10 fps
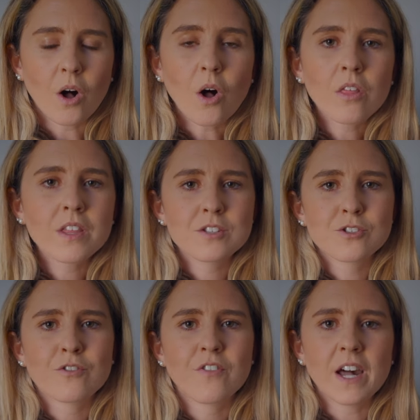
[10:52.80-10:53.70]
all these
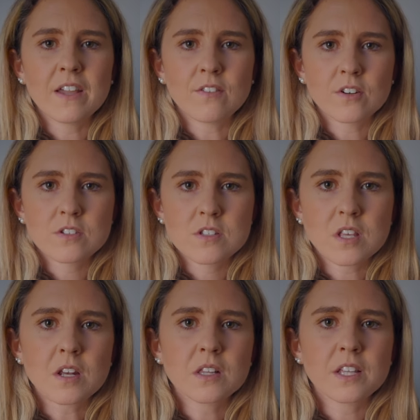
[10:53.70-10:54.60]
survivors
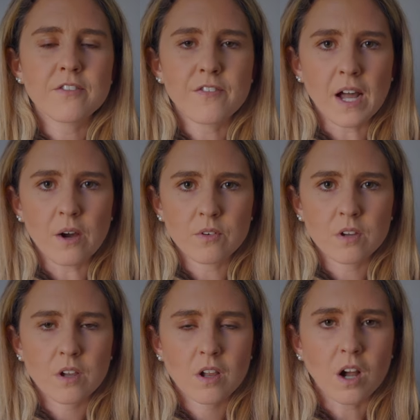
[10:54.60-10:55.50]
suddenly
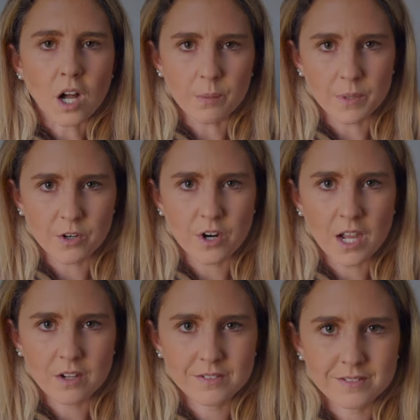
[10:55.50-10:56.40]
found common
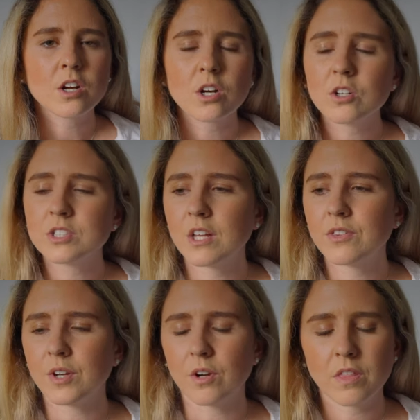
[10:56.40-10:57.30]
ground. Girls
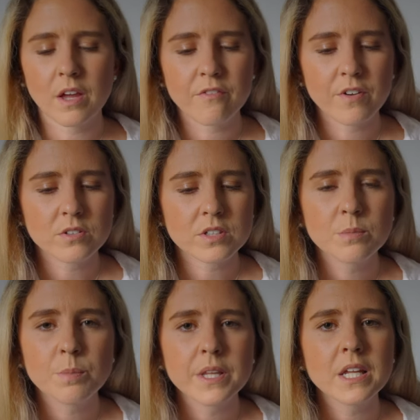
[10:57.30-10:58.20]
out there that felt
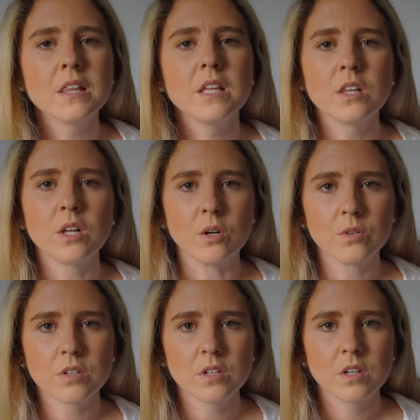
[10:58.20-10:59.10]
completely
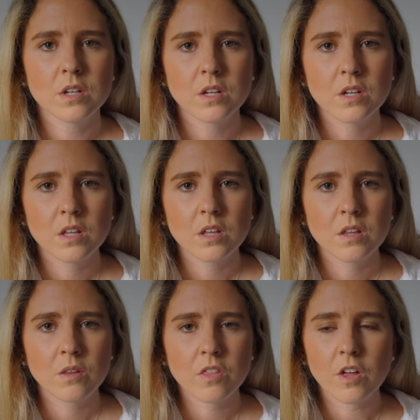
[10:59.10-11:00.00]
alone
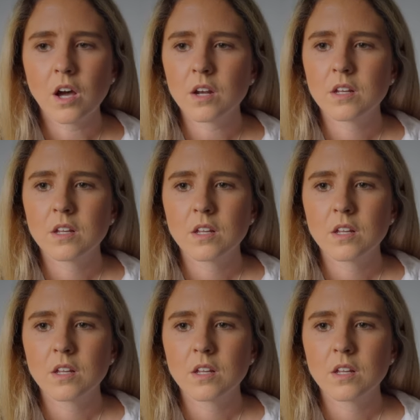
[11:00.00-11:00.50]
thought,